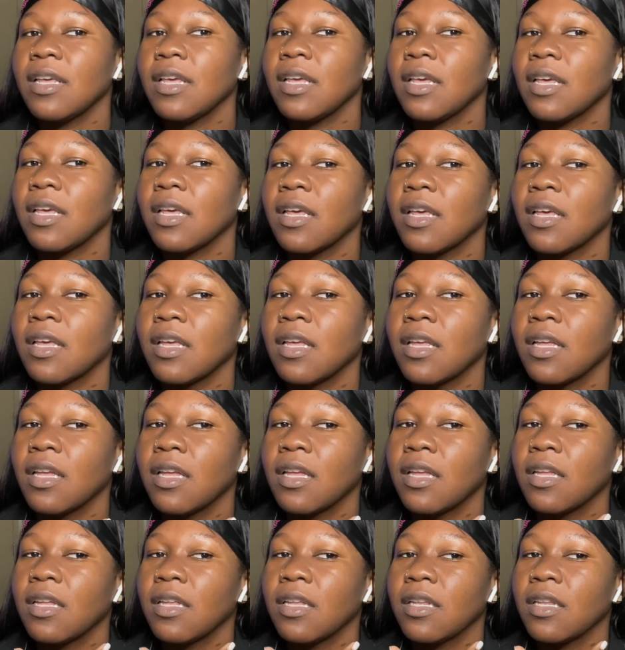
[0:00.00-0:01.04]

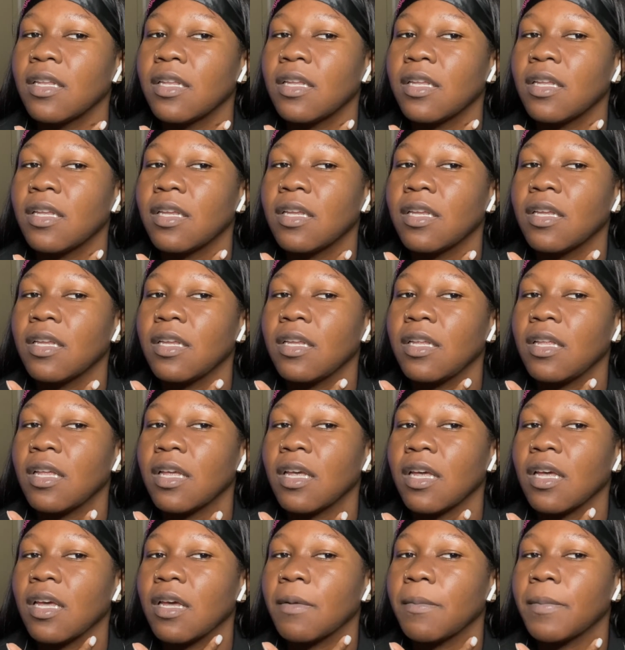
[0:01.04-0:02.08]
And
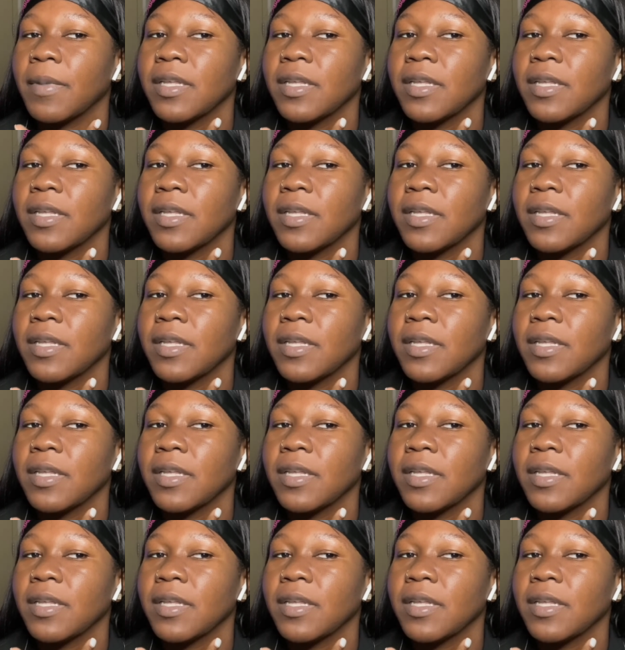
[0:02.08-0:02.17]
yeah,